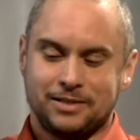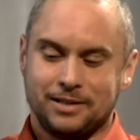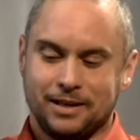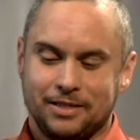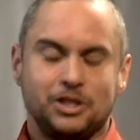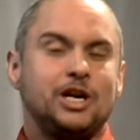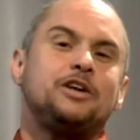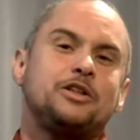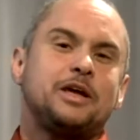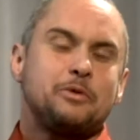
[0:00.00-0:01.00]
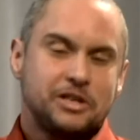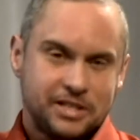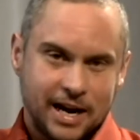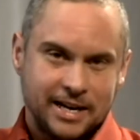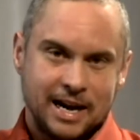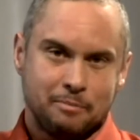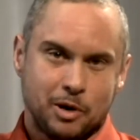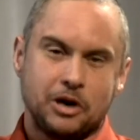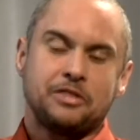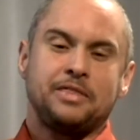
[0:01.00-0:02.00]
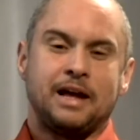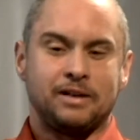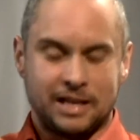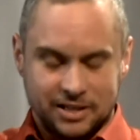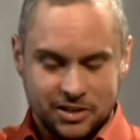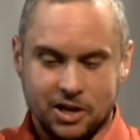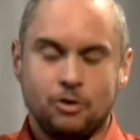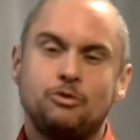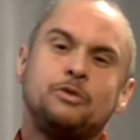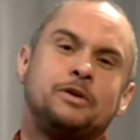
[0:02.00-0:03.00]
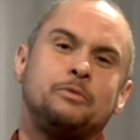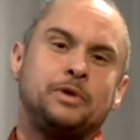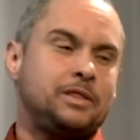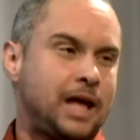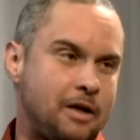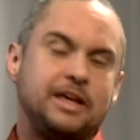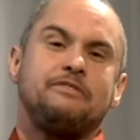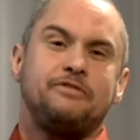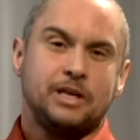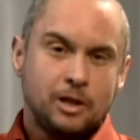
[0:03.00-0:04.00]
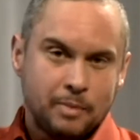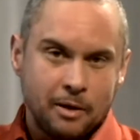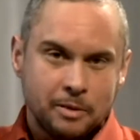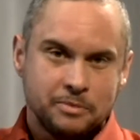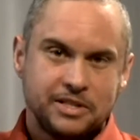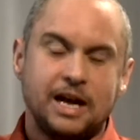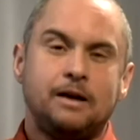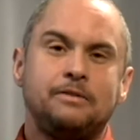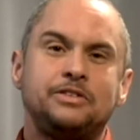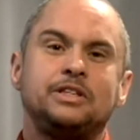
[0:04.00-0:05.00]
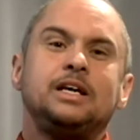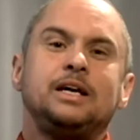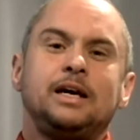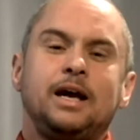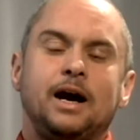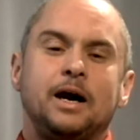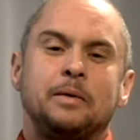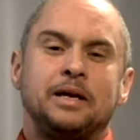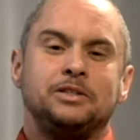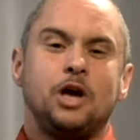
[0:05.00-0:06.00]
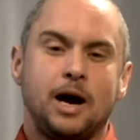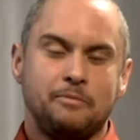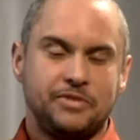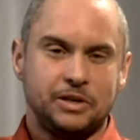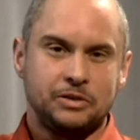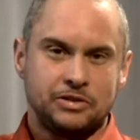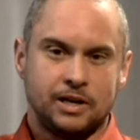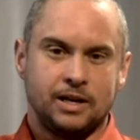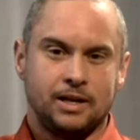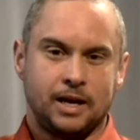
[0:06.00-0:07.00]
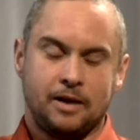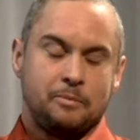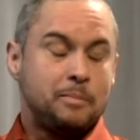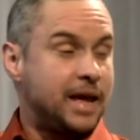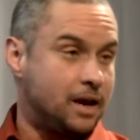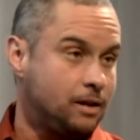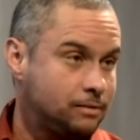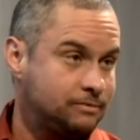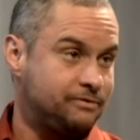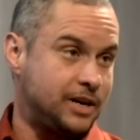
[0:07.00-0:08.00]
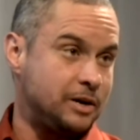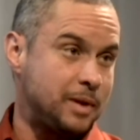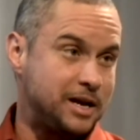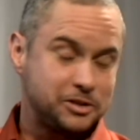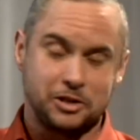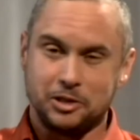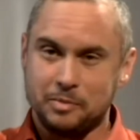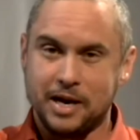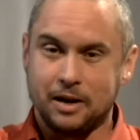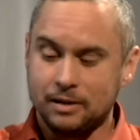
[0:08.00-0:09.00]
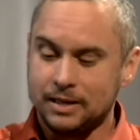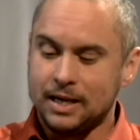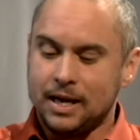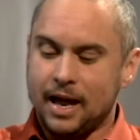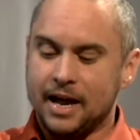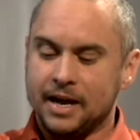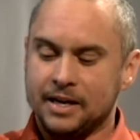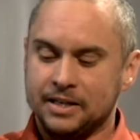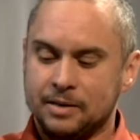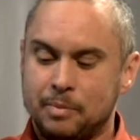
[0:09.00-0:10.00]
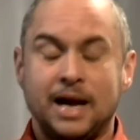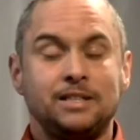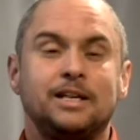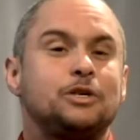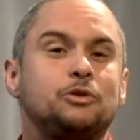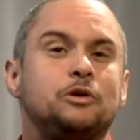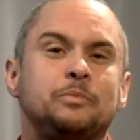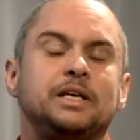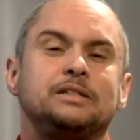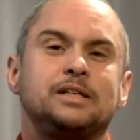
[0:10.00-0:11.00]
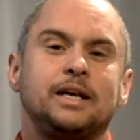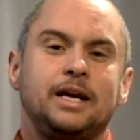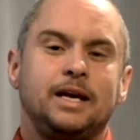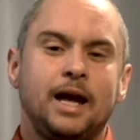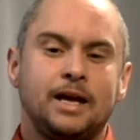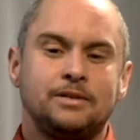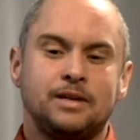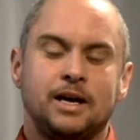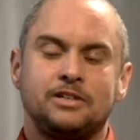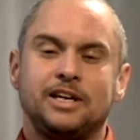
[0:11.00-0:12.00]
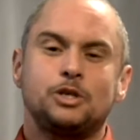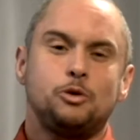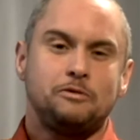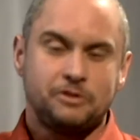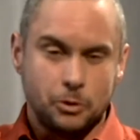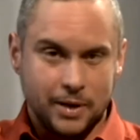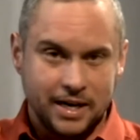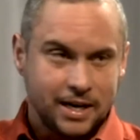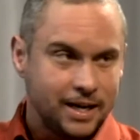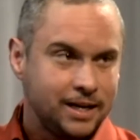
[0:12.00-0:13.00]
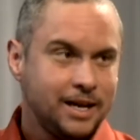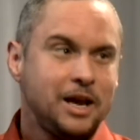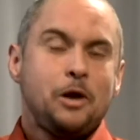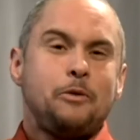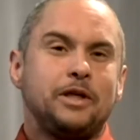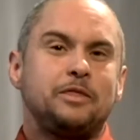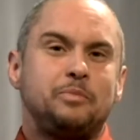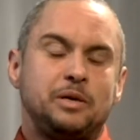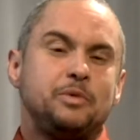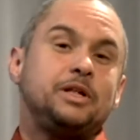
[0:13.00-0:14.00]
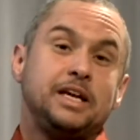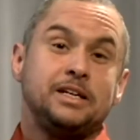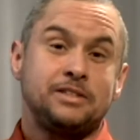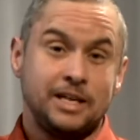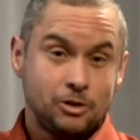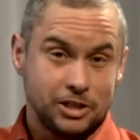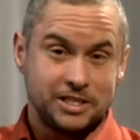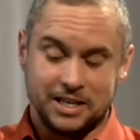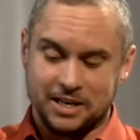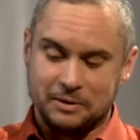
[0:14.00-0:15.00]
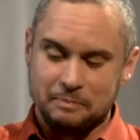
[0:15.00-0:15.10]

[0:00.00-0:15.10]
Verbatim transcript: the gender they were assigned at birth that is congruent with how they feel about themselves. Uh, and Tom feels uh, a male, very masculine male. And bisexual means that he has uh, sexual fluidity with the people he is interested in.